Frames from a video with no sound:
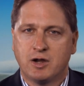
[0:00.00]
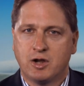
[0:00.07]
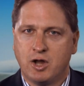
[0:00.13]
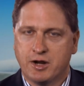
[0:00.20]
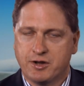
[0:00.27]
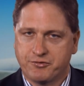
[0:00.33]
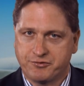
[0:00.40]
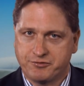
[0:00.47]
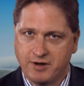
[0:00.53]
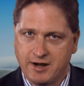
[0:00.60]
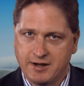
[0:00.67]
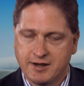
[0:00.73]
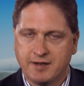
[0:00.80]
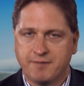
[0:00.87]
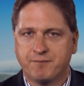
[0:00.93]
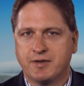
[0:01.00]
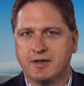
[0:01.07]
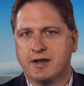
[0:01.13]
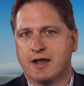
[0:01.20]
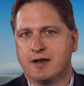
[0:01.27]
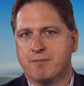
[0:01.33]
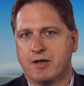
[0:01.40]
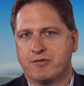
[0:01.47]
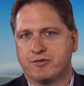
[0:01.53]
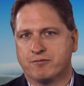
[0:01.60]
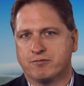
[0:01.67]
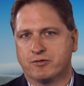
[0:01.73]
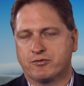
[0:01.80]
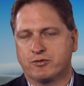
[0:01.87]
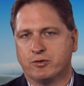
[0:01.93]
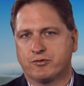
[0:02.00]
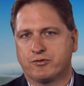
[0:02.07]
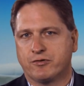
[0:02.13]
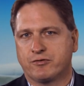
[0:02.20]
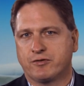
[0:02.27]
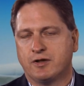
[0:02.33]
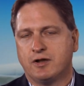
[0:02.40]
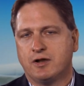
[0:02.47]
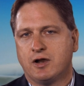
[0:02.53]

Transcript: Like Australia, it had massive resources.